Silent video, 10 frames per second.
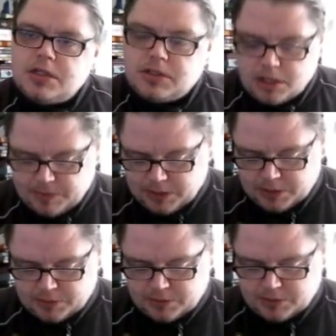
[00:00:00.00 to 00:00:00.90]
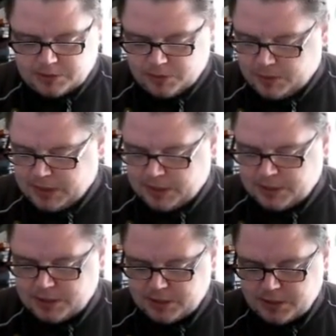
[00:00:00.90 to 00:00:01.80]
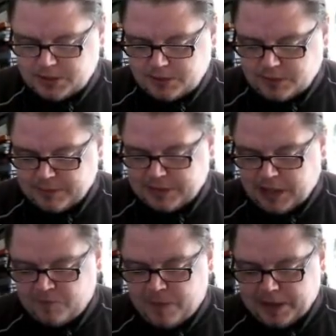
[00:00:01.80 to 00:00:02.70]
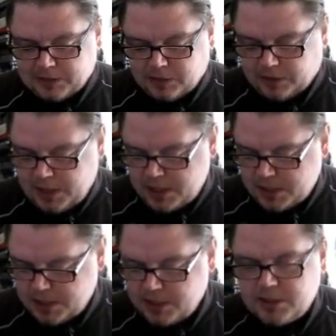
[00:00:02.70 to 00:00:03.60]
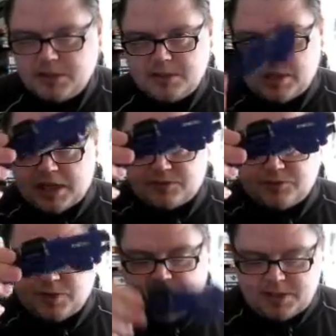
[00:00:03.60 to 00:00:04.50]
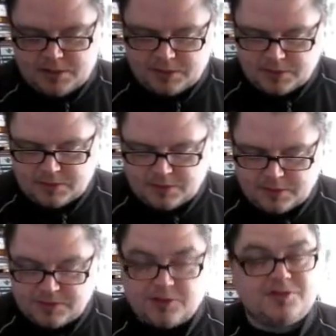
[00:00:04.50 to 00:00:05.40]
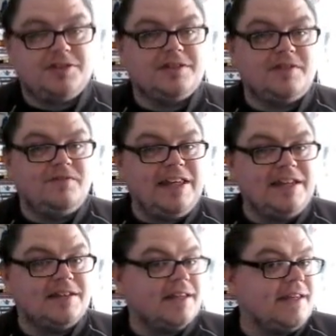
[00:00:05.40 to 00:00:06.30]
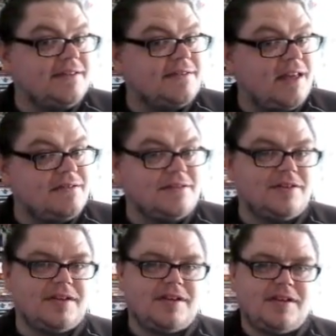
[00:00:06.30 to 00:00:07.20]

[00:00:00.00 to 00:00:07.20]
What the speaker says: So I'll be doing them in alphabetical order. Astro Train. It's also conveniently his size order.